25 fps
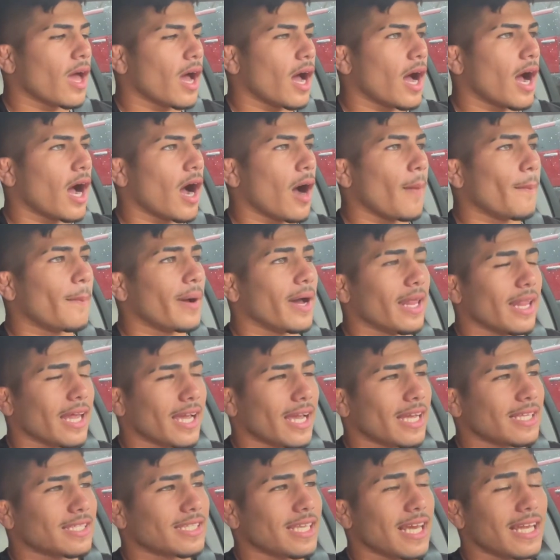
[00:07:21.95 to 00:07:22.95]
But
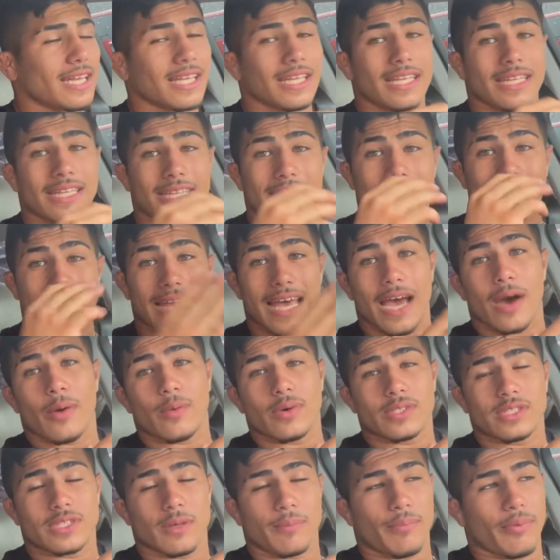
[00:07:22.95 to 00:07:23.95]
like I said, that
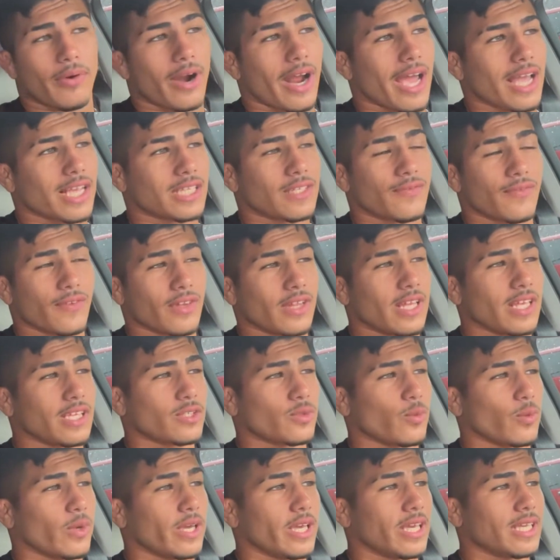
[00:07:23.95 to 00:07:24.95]
was the price for
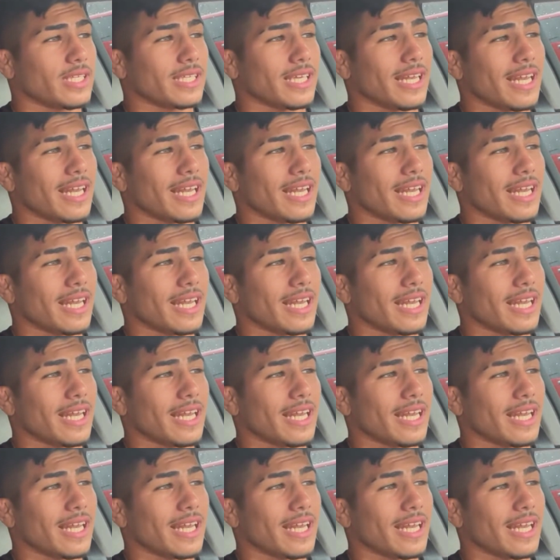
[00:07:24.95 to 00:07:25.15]
this week's.